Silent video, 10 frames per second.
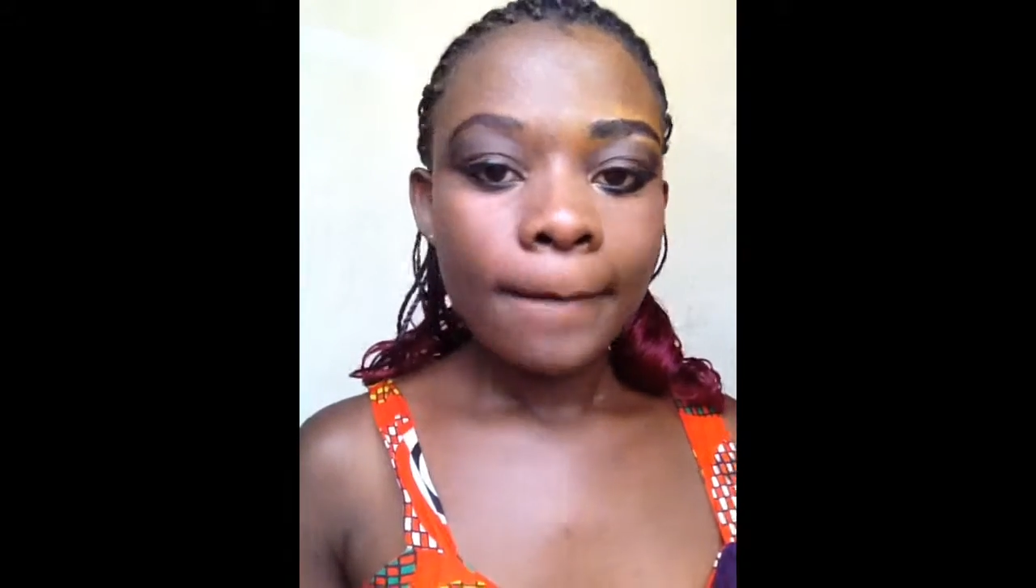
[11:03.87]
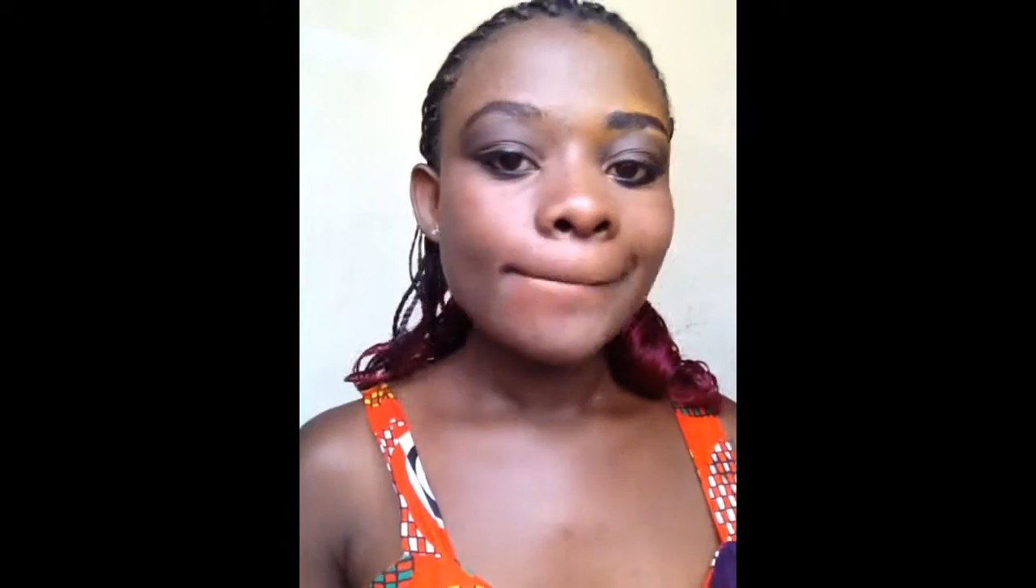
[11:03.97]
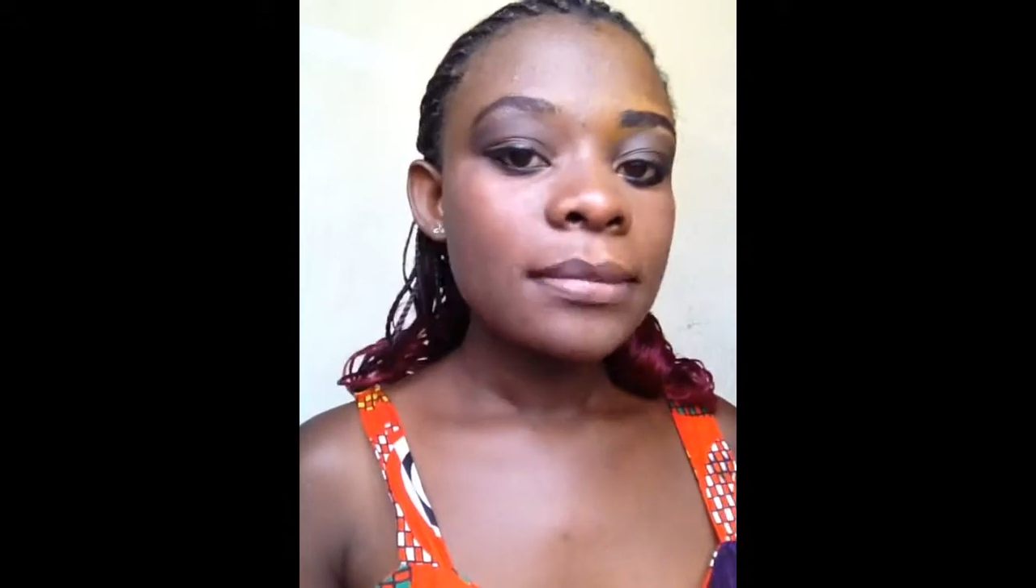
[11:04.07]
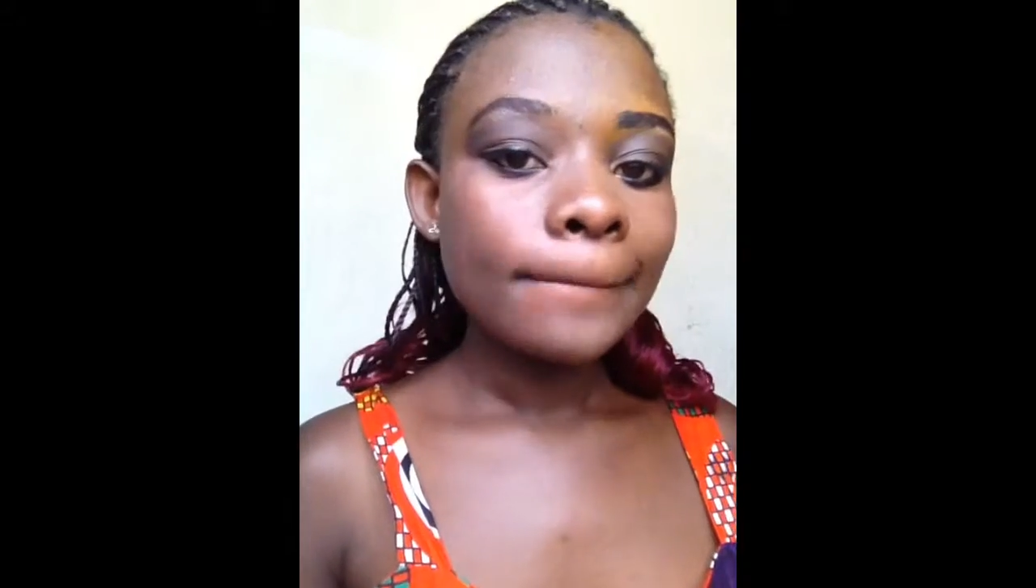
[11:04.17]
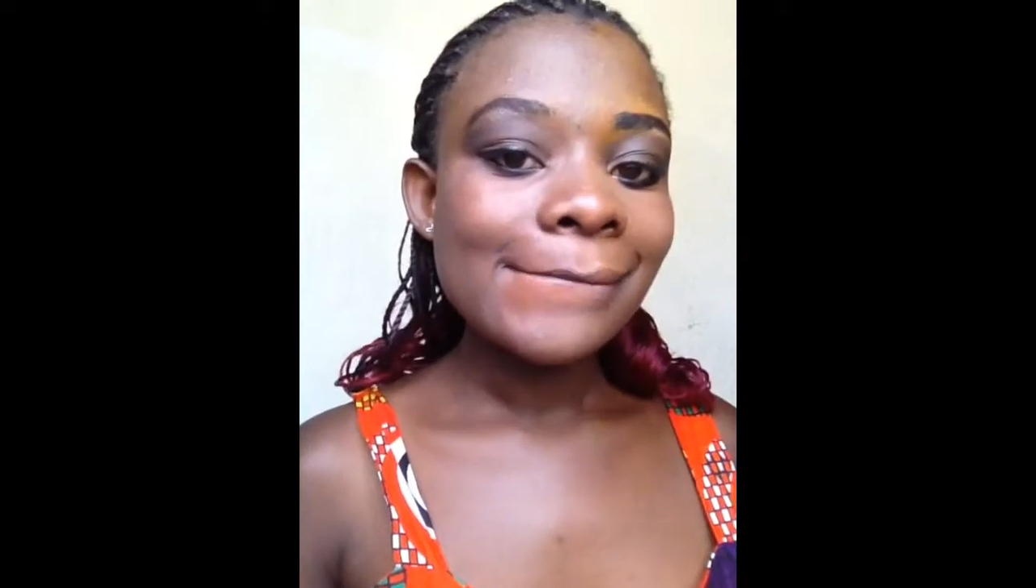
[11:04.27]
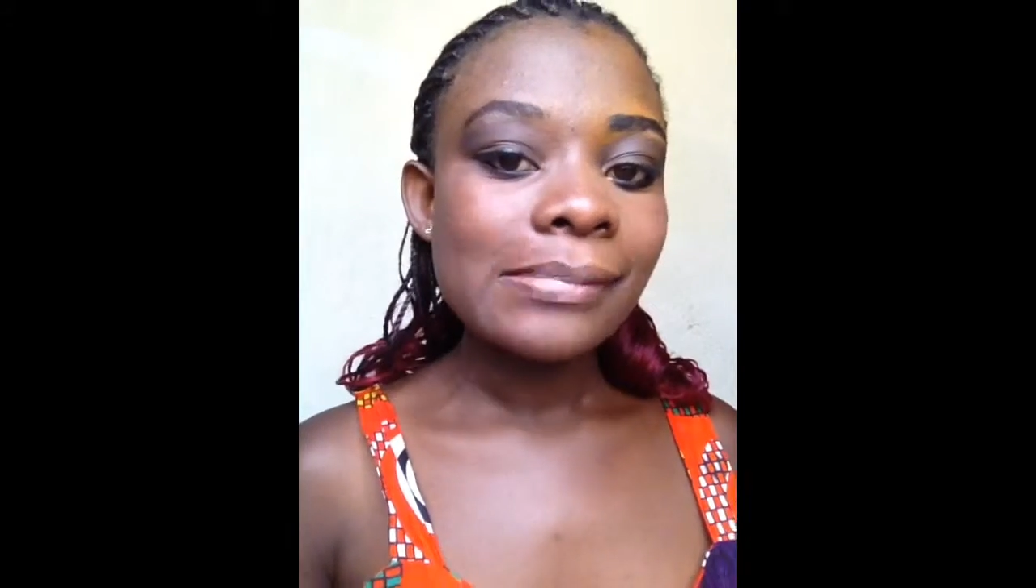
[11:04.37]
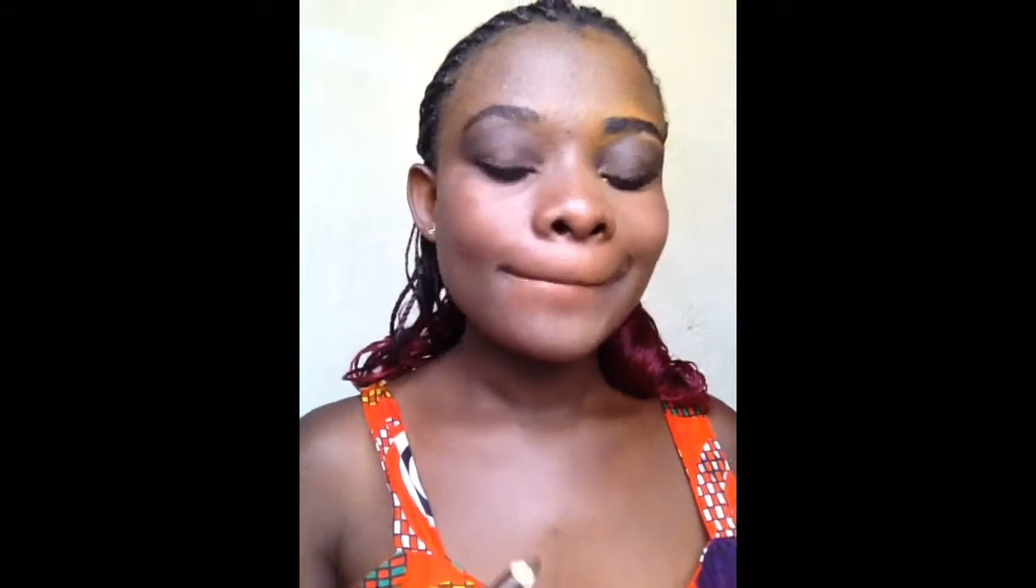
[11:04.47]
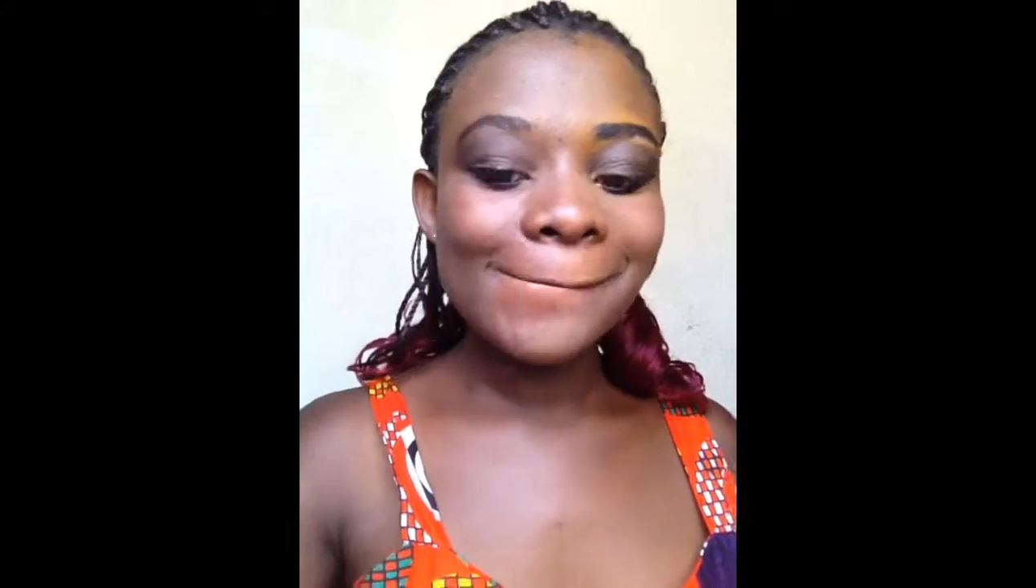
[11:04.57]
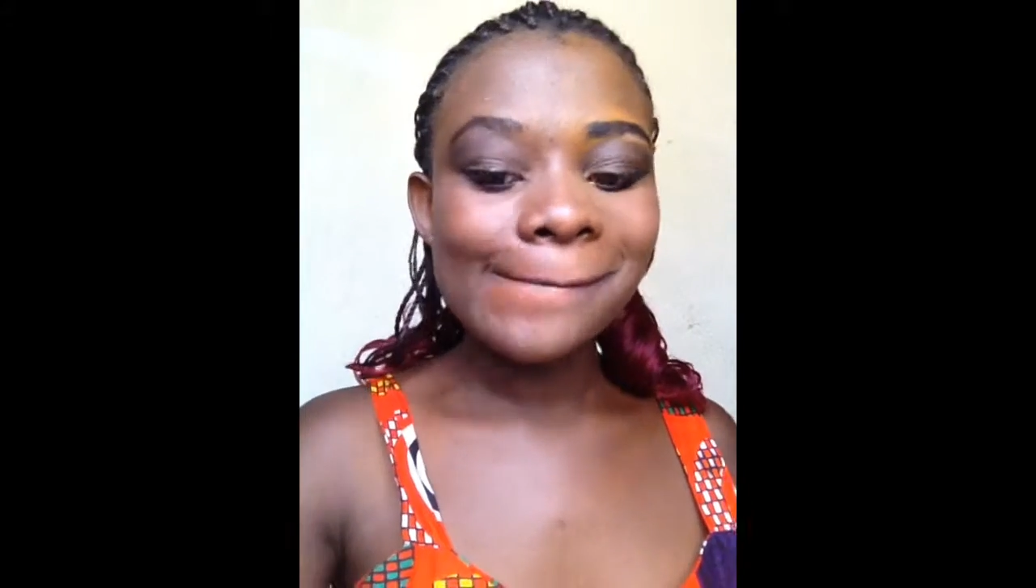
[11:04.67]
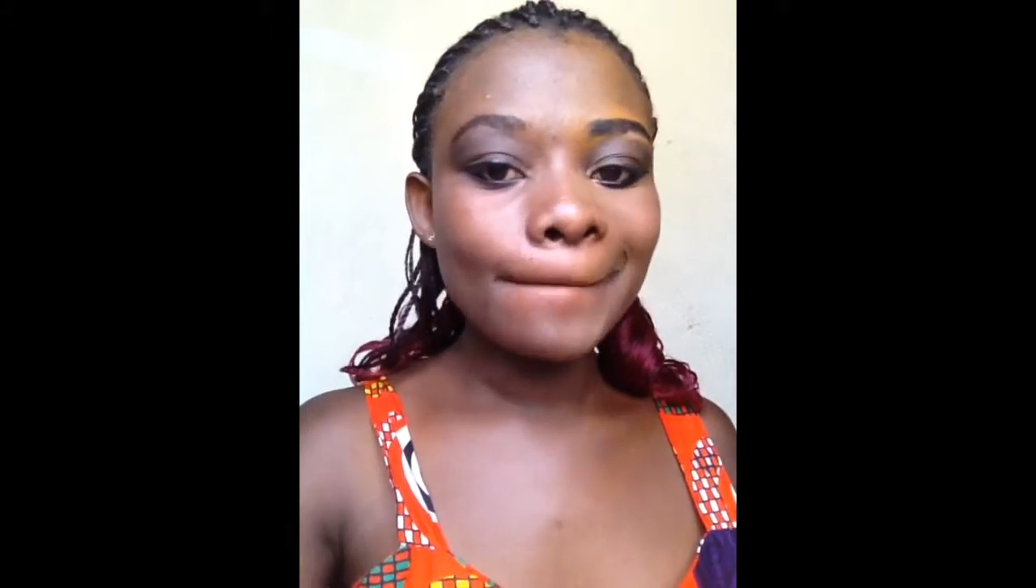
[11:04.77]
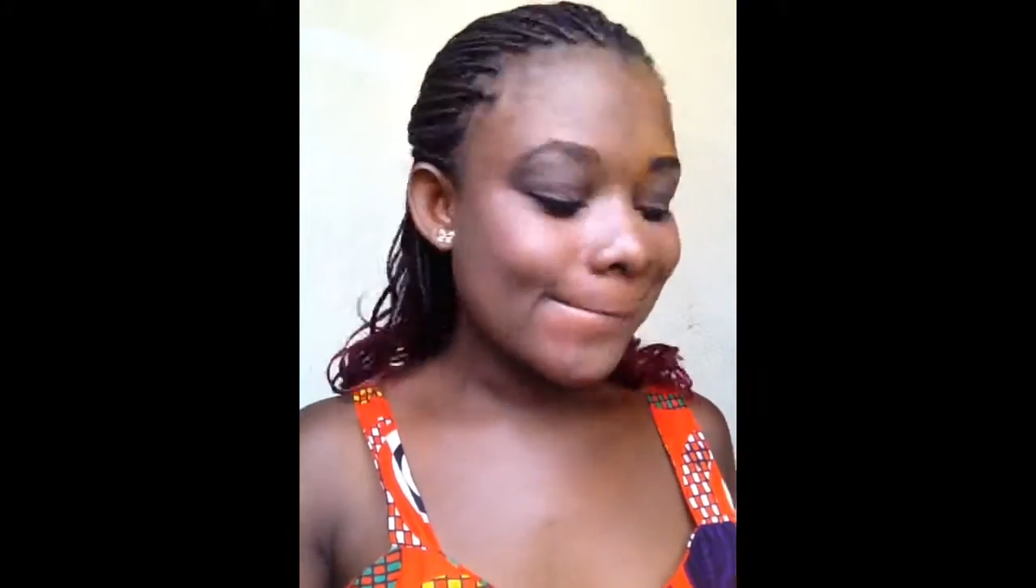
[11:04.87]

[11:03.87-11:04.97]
lip liner,